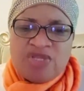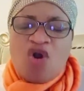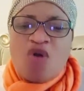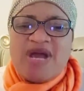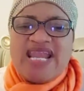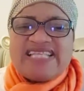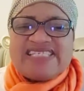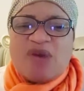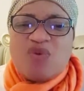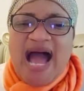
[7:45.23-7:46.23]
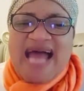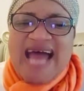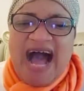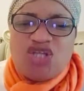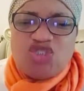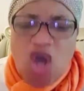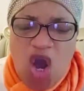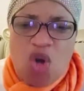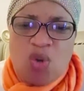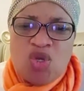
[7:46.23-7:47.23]
Humility will allow
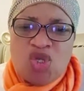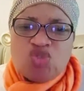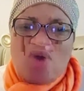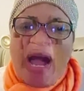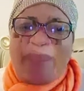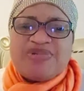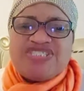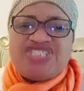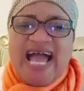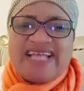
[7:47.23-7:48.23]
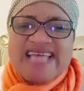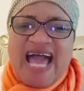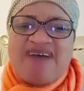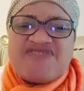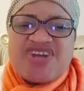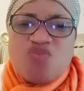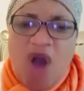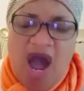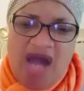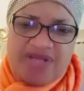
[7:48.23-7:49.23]
you to appreciate
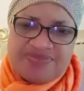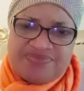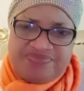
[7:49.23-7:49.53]
everyone.